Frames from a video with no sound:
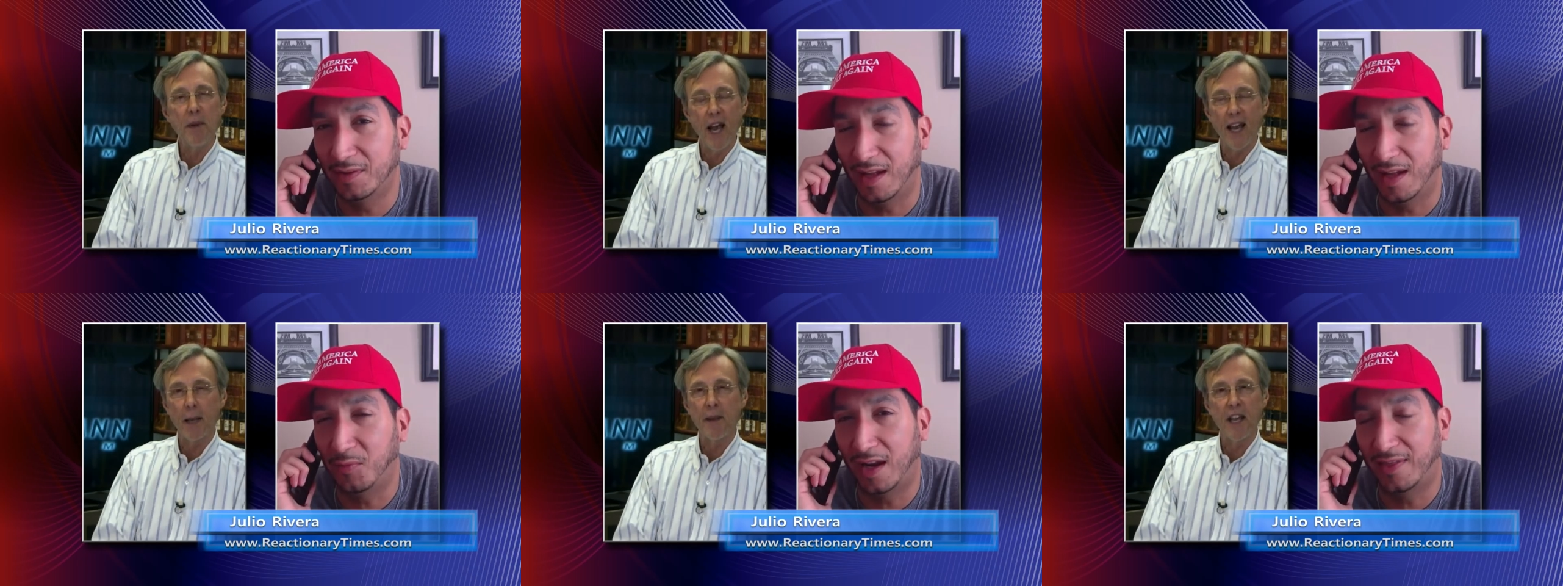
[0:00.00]
Speaker 1: I'm
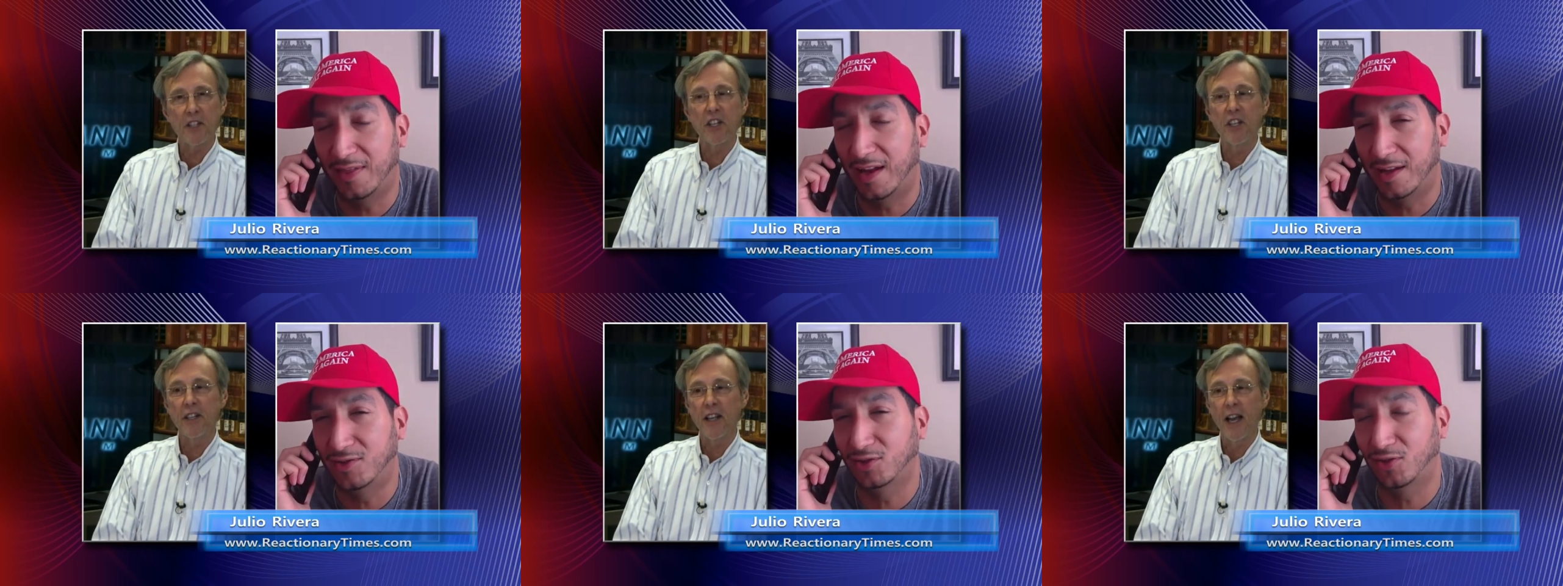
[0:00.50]
not.
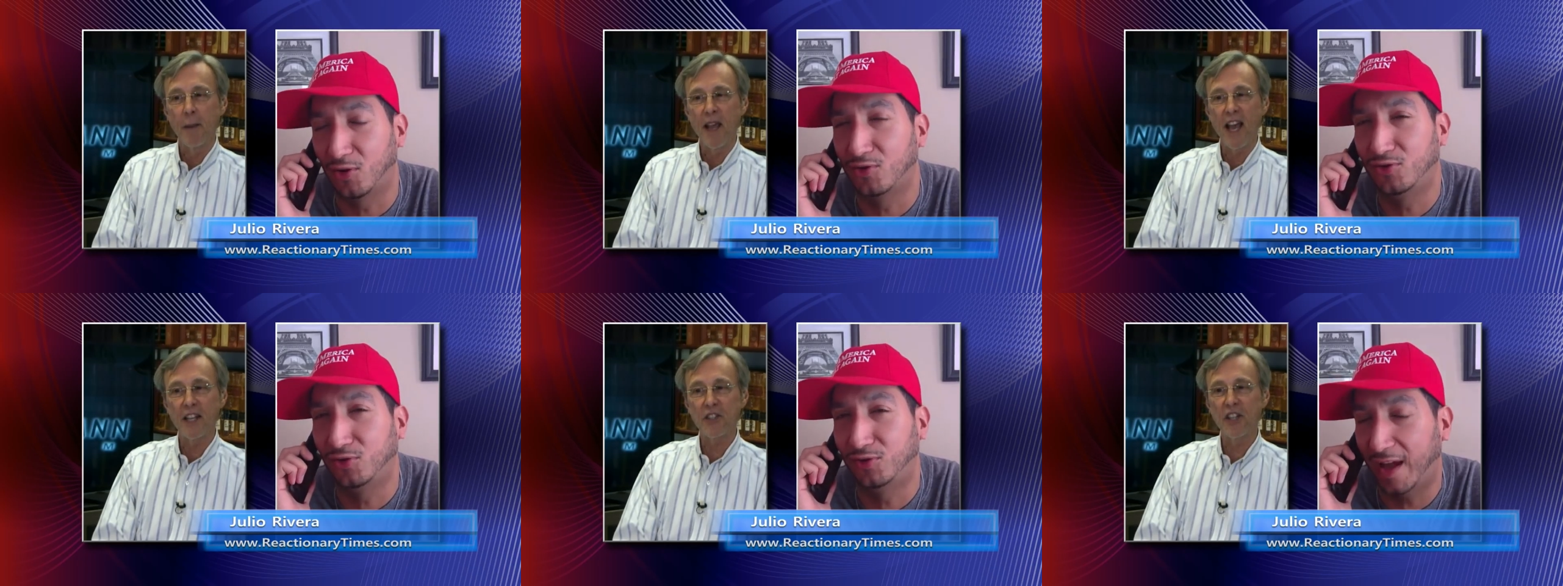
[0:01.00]

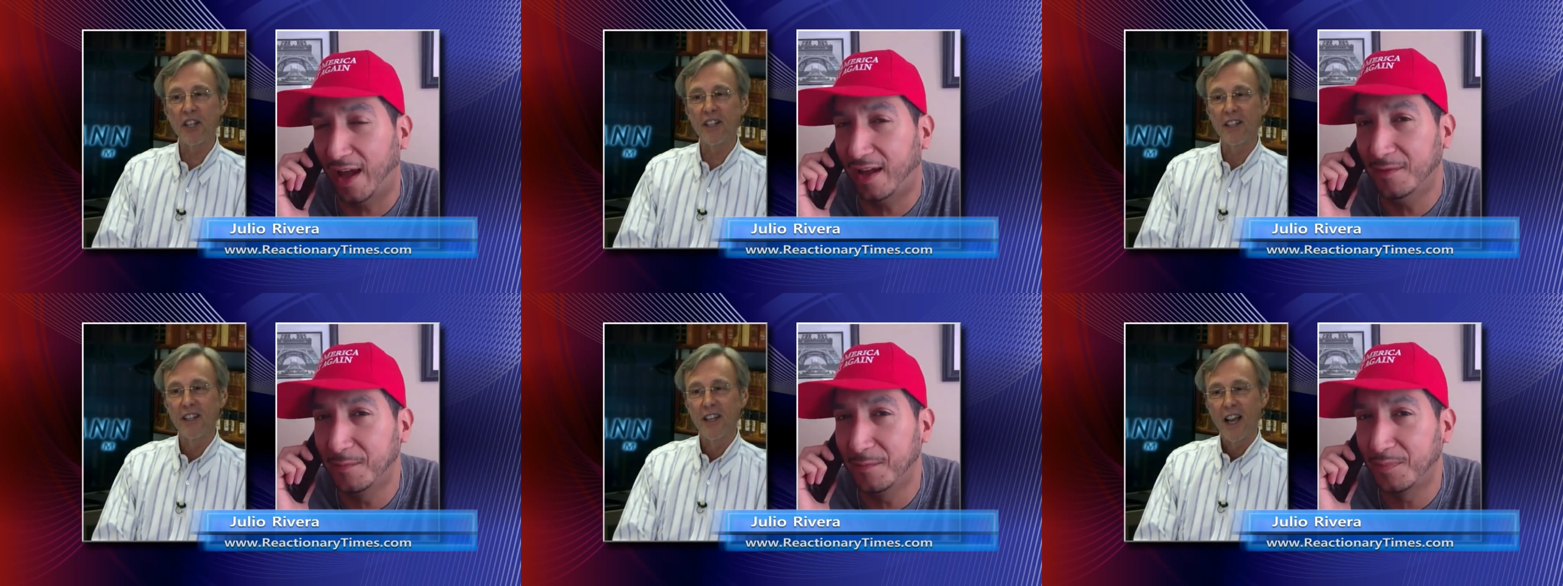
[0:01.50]

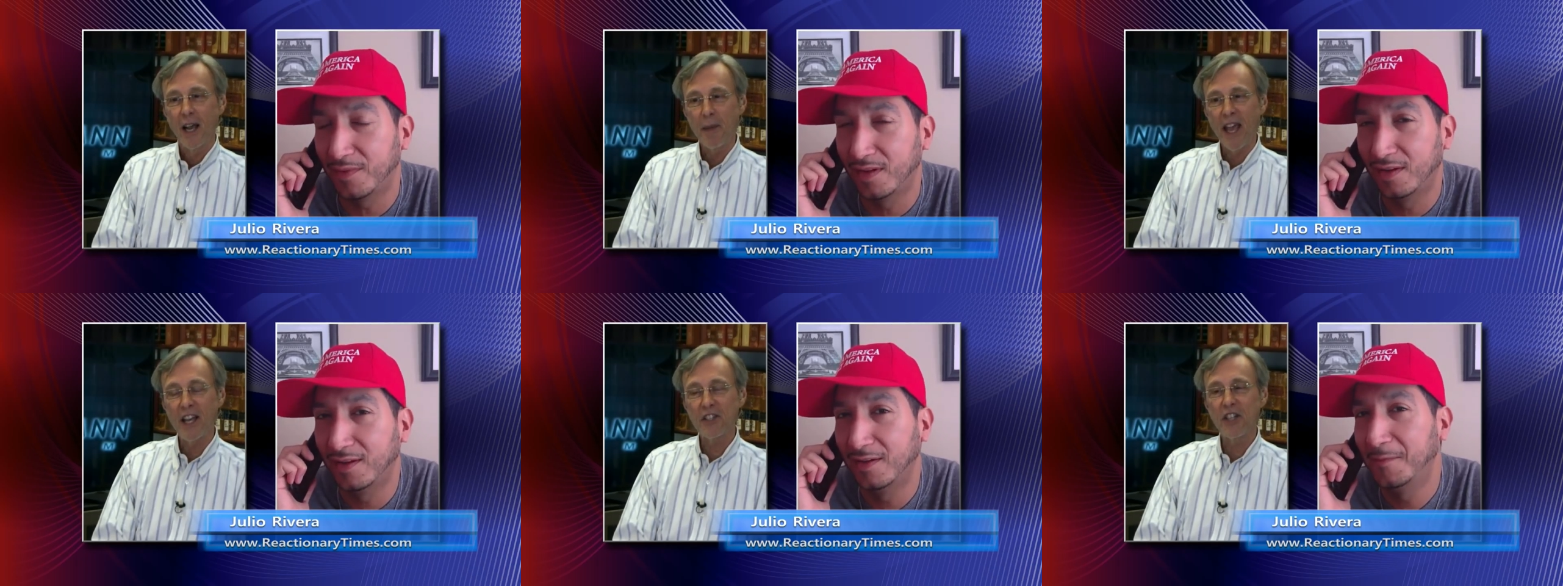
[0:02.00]
I'm
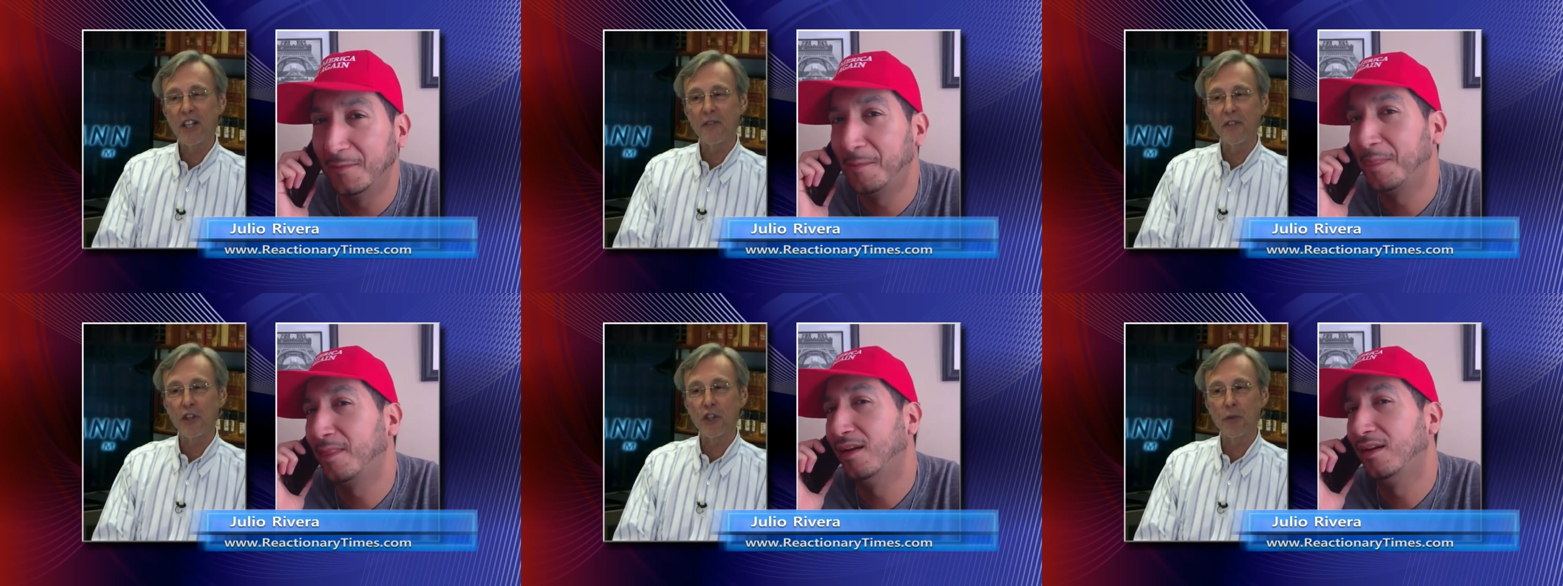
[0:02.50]
asking if
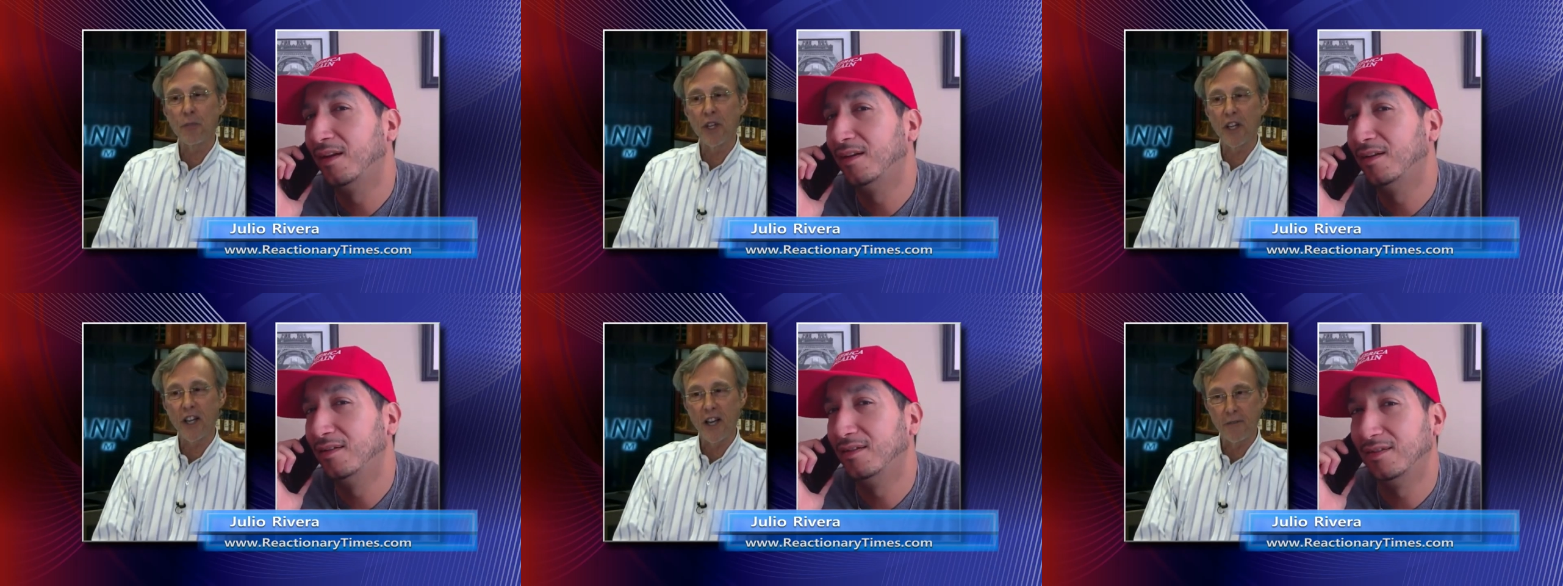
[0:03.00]
there should be a
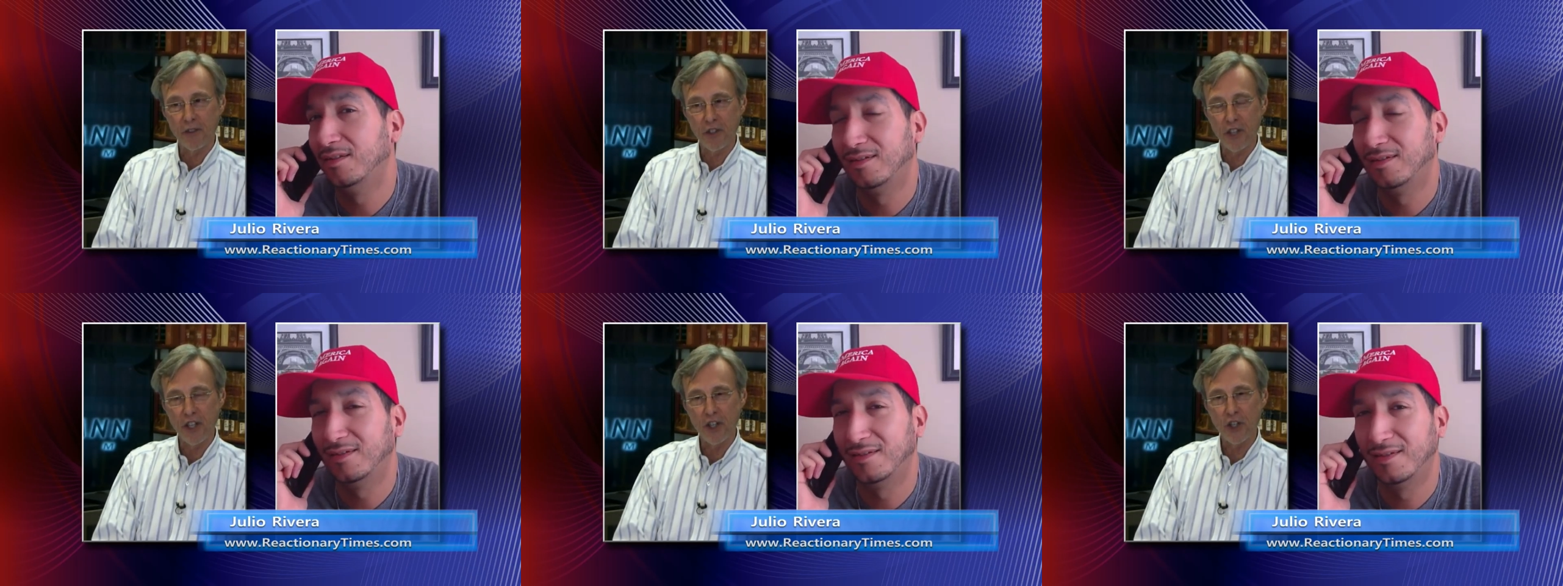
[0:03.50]

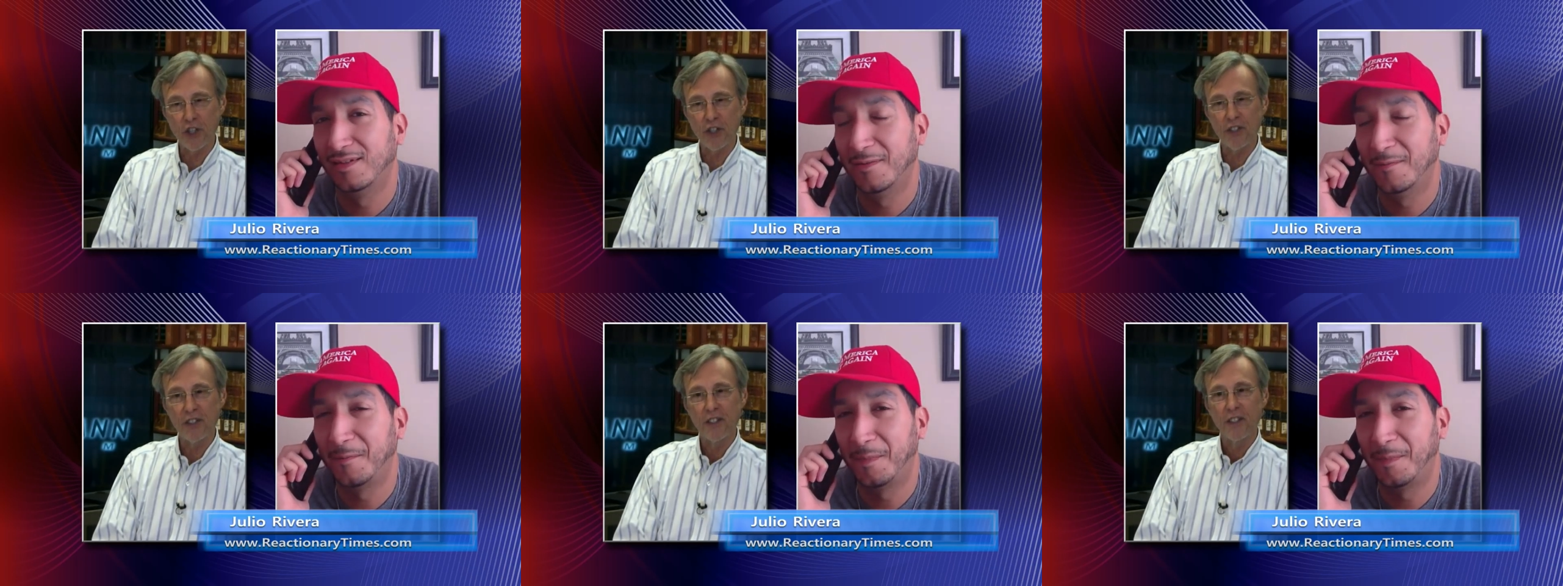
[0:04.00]

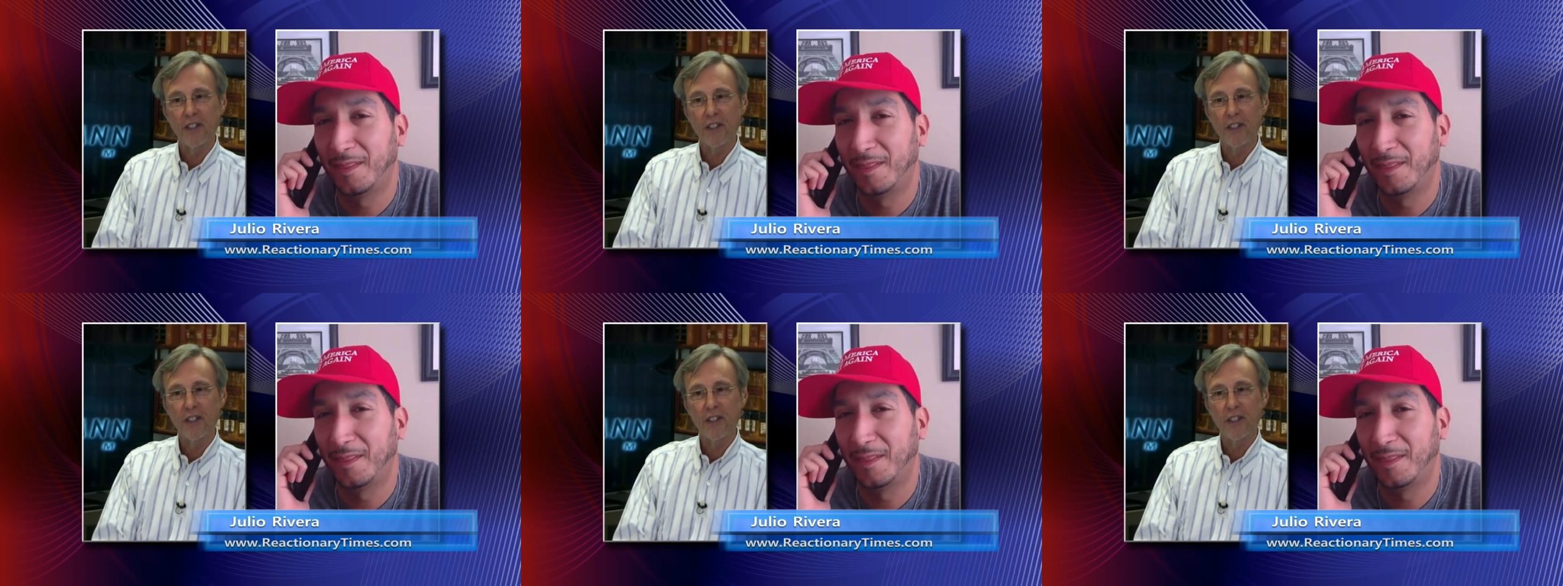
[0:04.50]
conversation